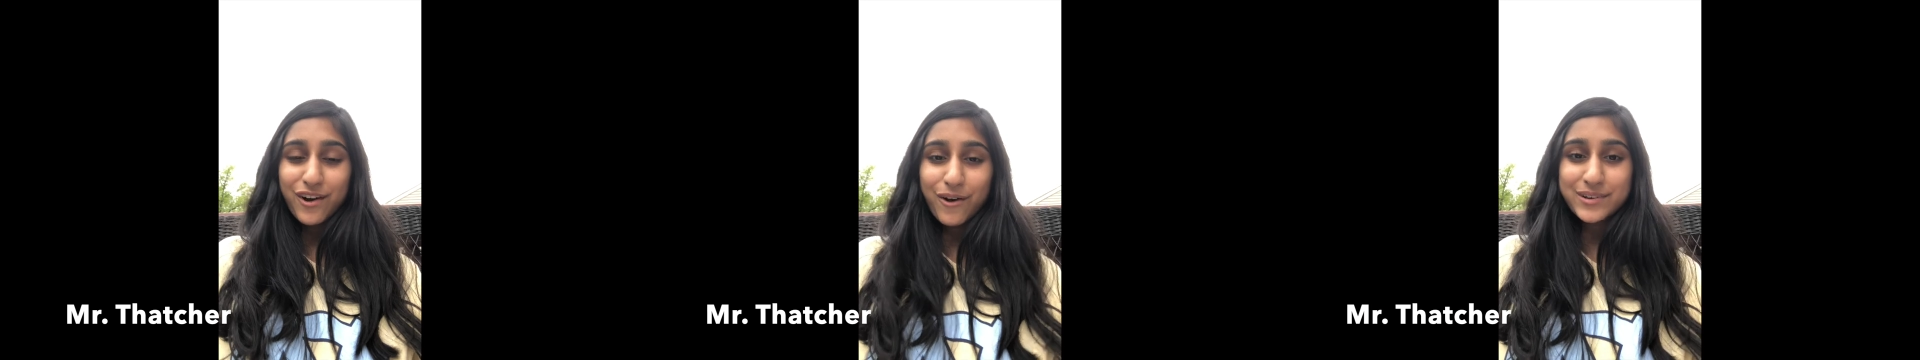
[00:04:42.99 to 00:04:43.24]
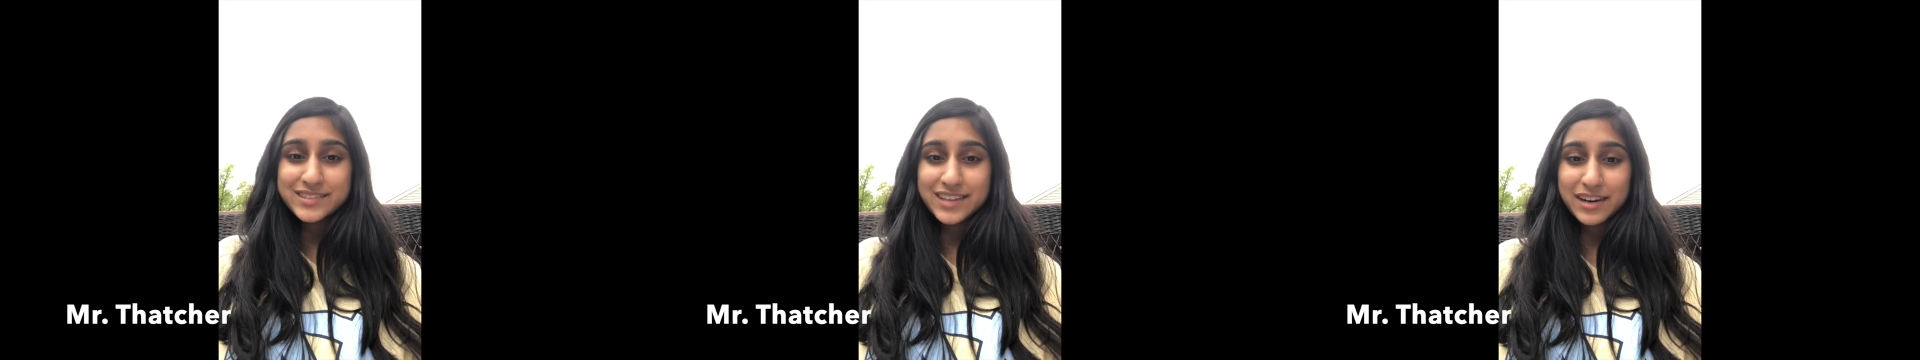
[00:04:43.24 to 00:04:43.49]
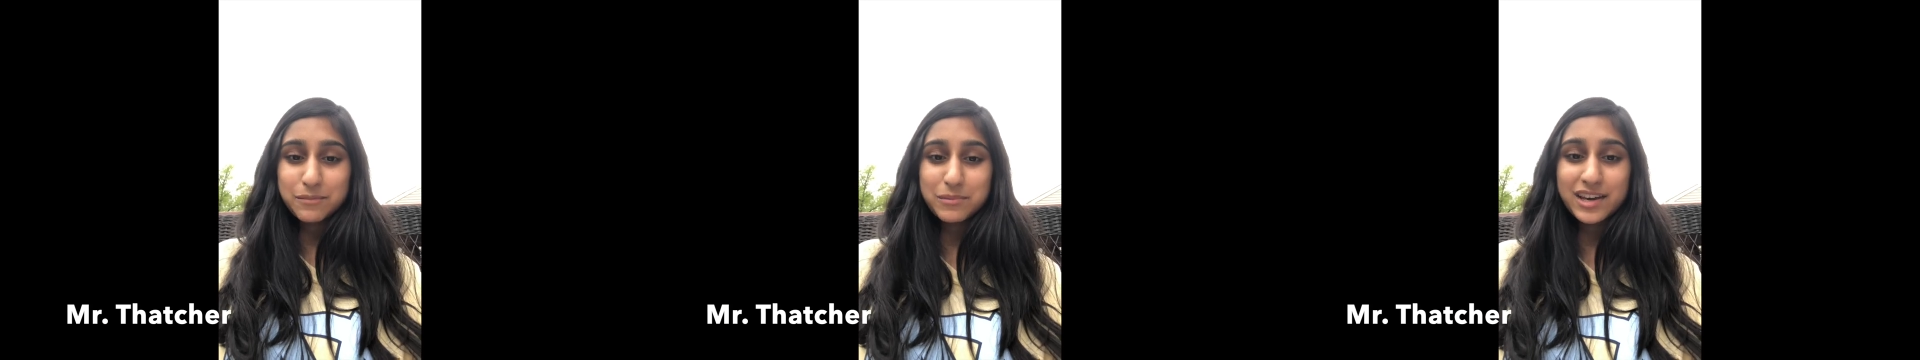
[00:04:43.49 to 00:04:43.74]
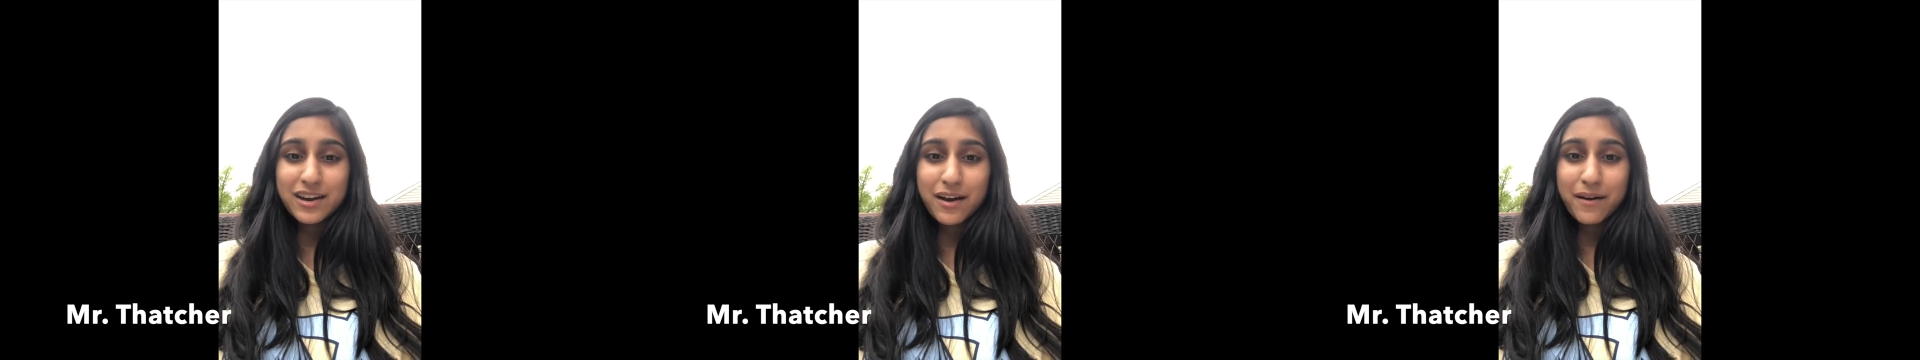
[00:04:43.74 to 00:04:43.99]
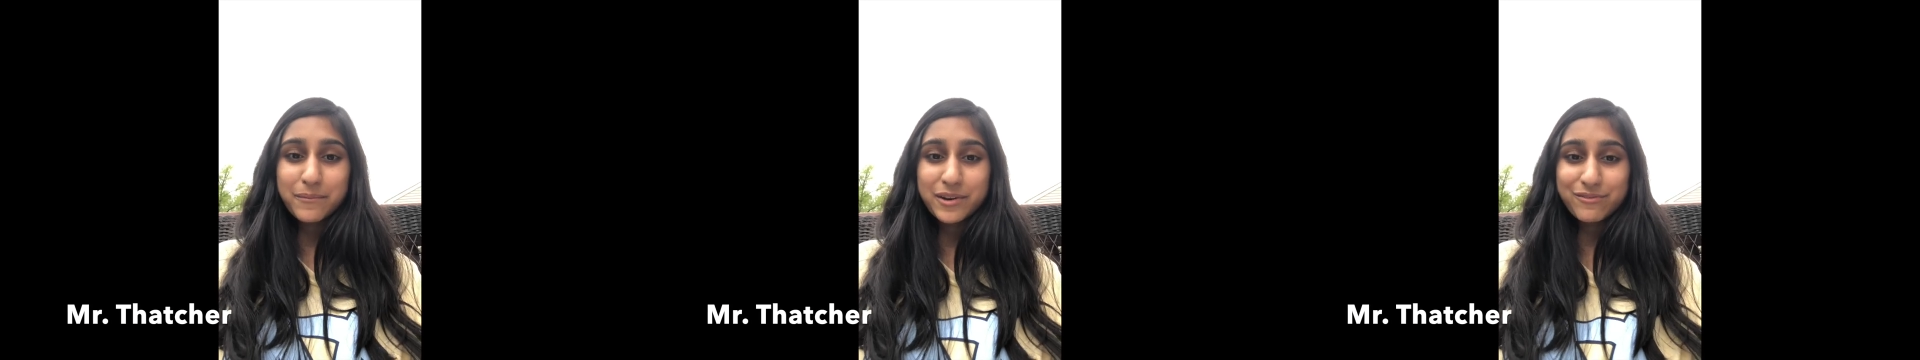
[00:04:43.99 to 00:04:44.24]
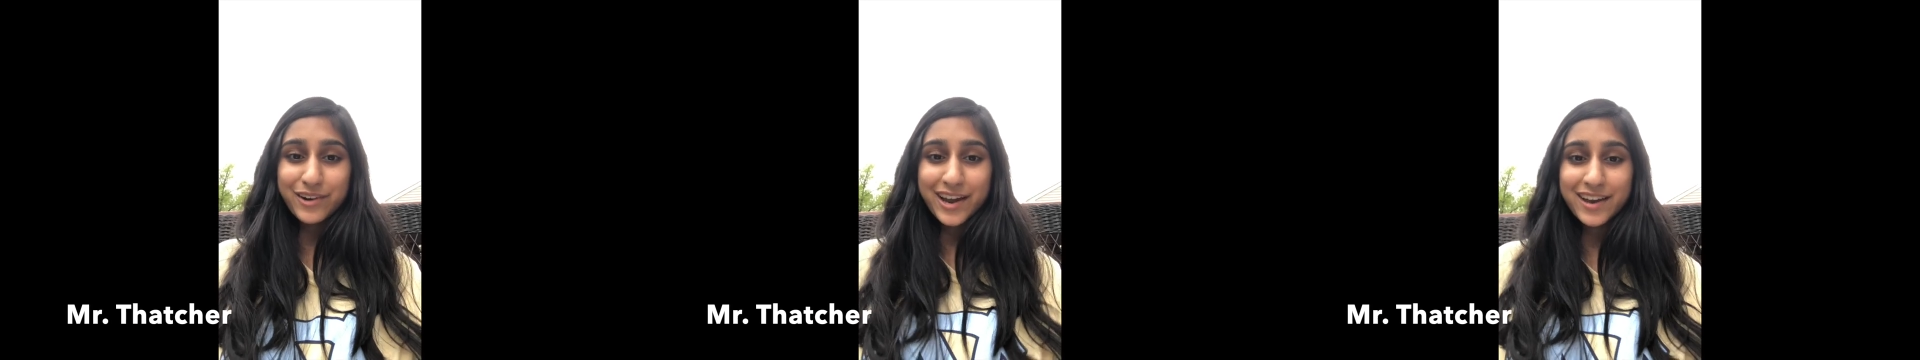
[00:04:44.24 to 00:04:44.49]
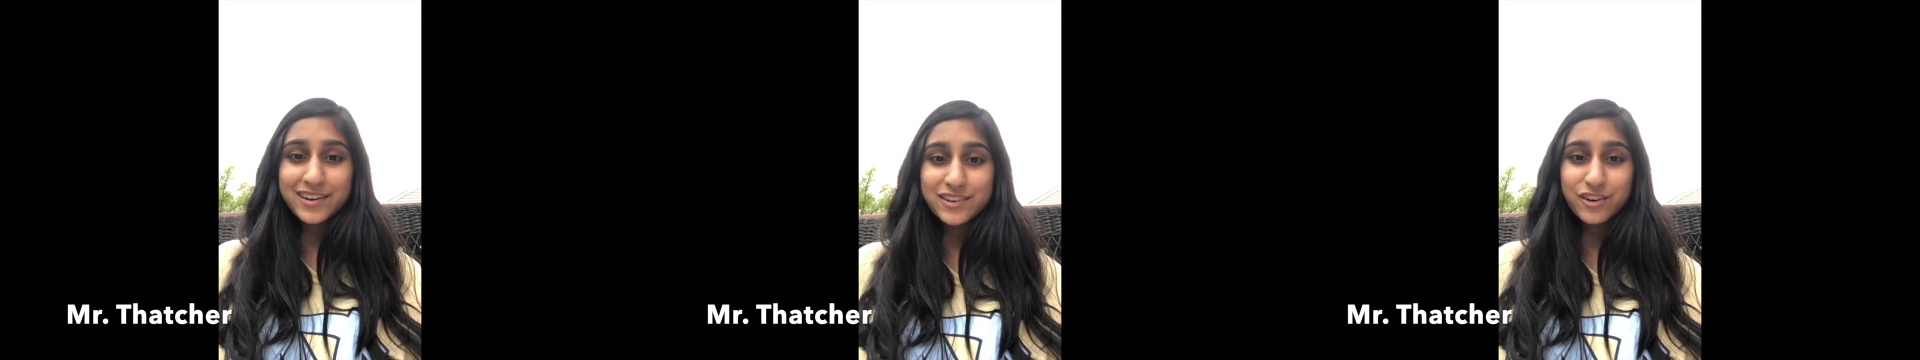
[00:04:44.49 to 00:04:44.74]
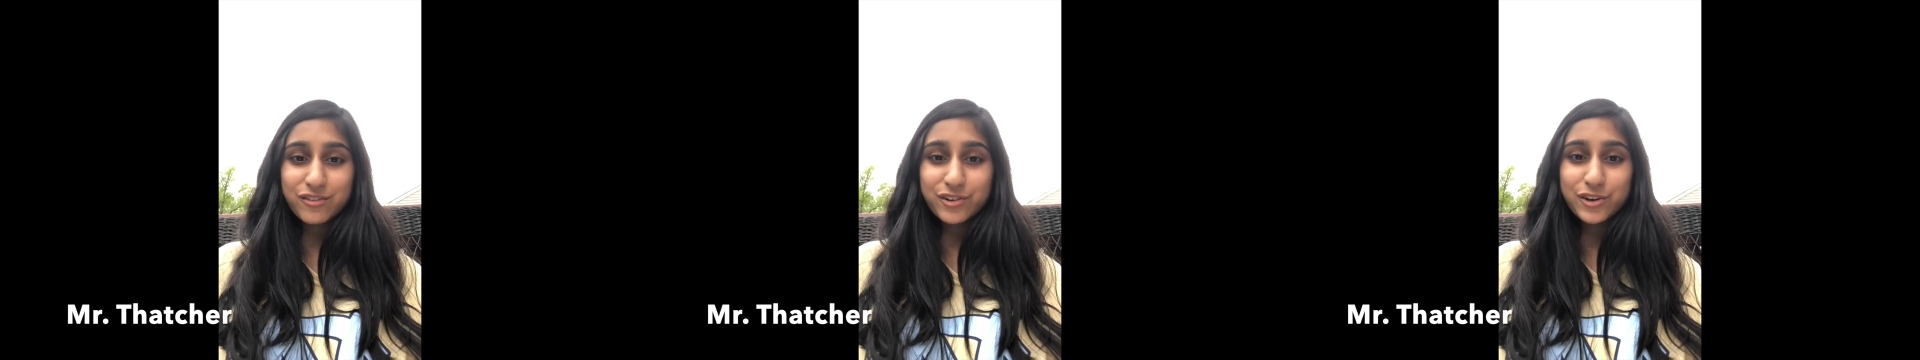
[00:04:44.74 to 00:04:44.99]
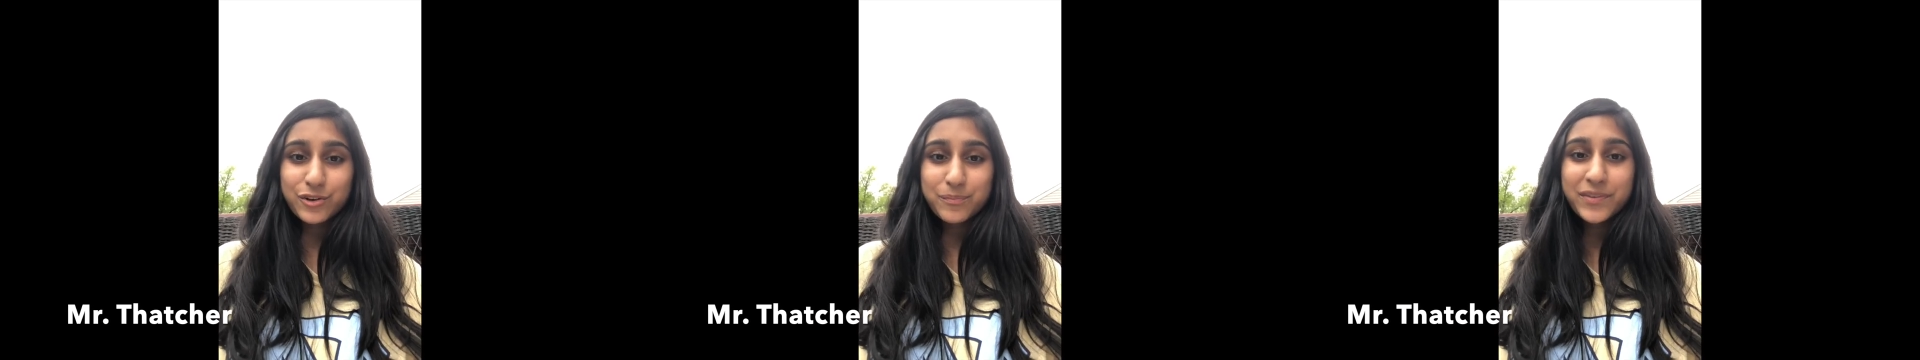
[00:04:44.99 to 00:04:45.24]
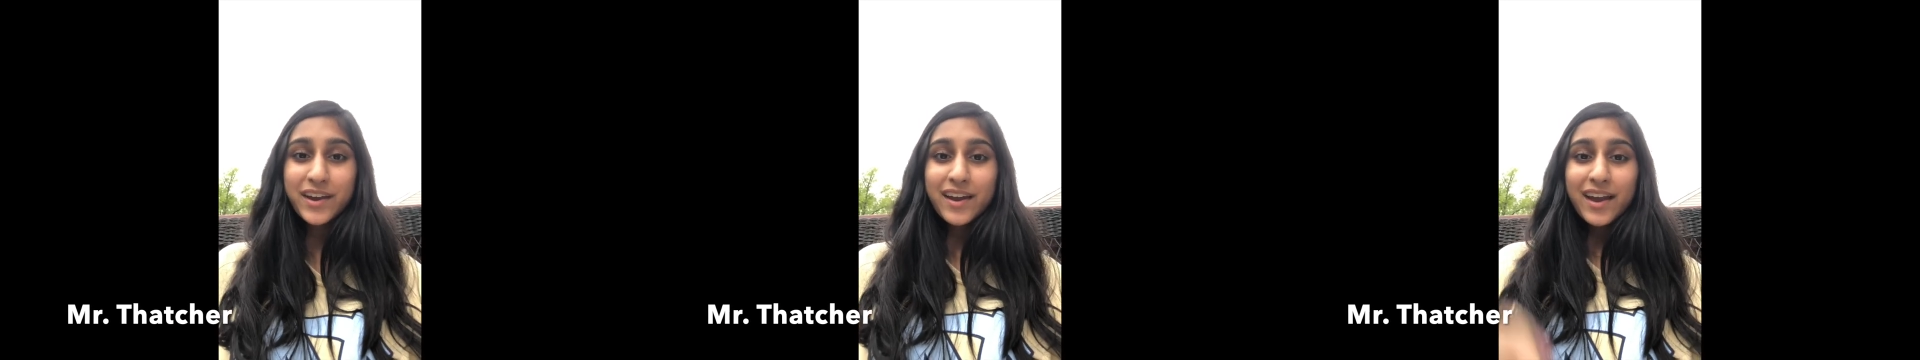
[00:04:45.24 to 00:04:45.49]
always letting me come and rant in your room